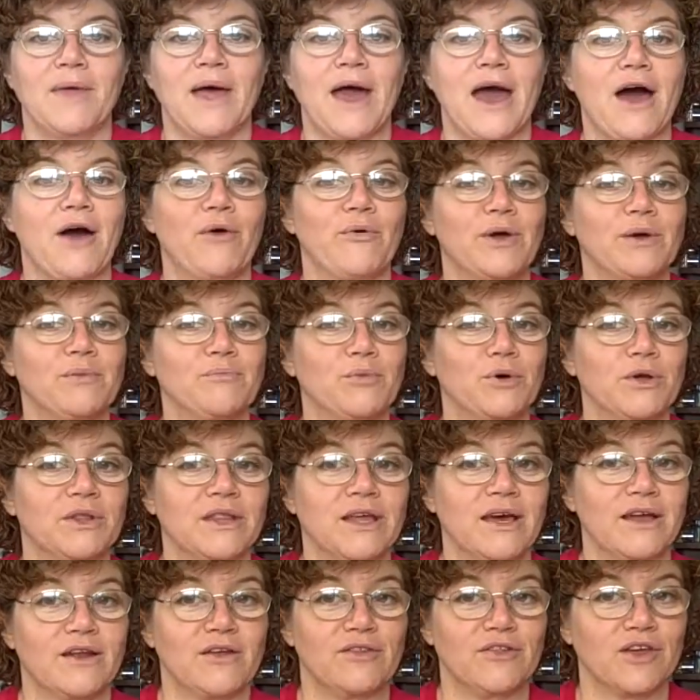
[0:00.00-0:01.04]
How we put
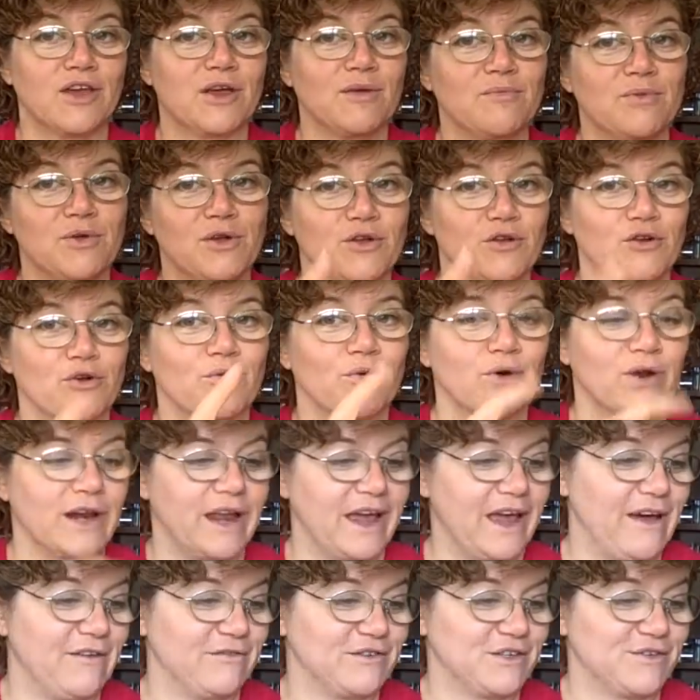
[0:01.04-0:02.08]
that on the computer, we're going
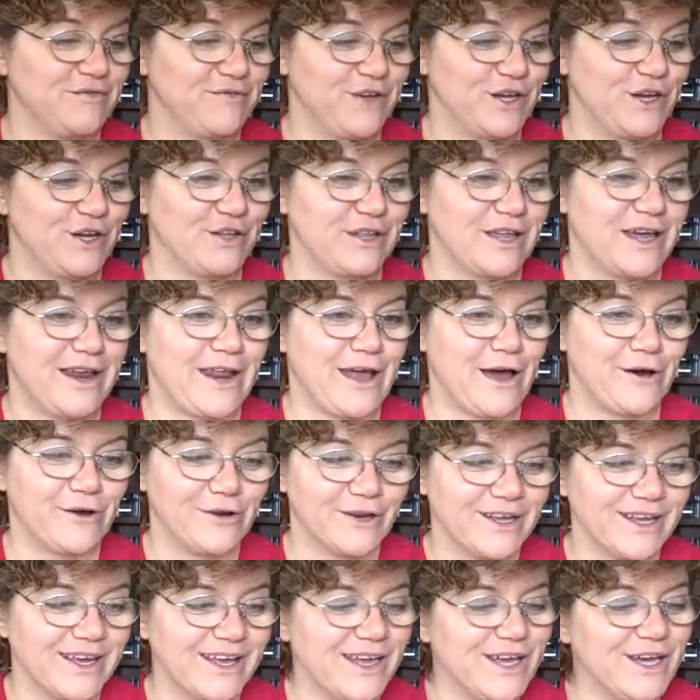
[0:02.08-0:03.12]
to have to figure that out.
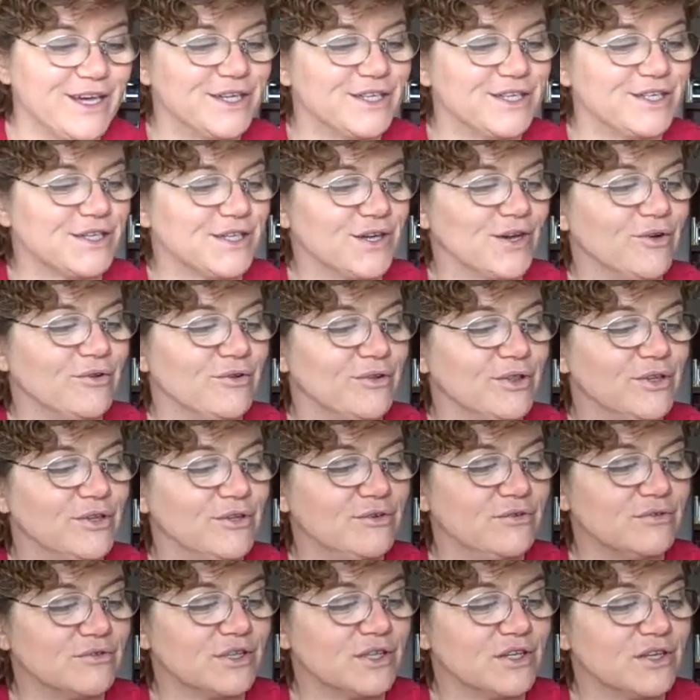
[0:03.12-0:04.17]
So
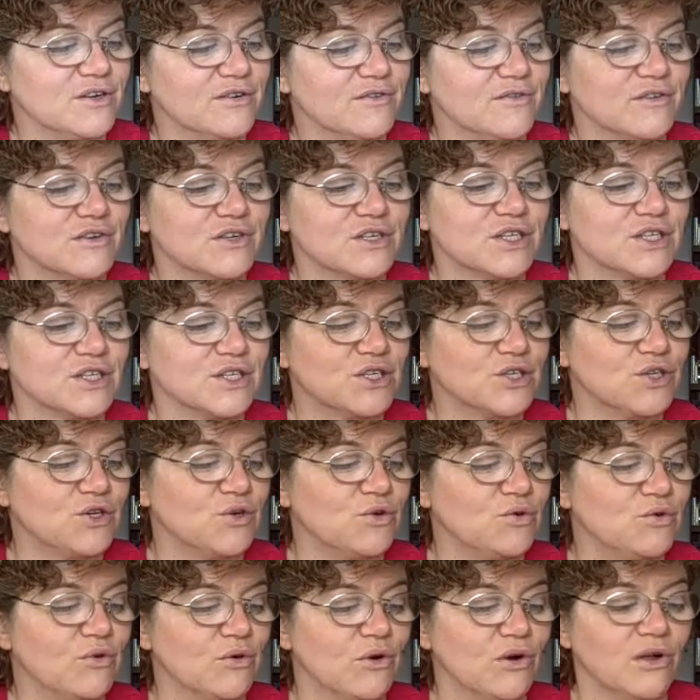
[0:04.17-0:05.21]
lute versus
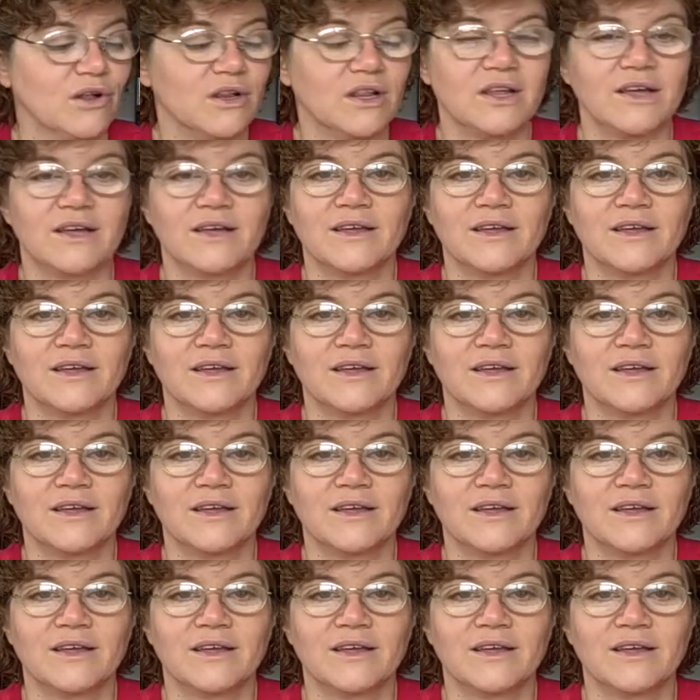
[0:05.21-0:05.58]
tool.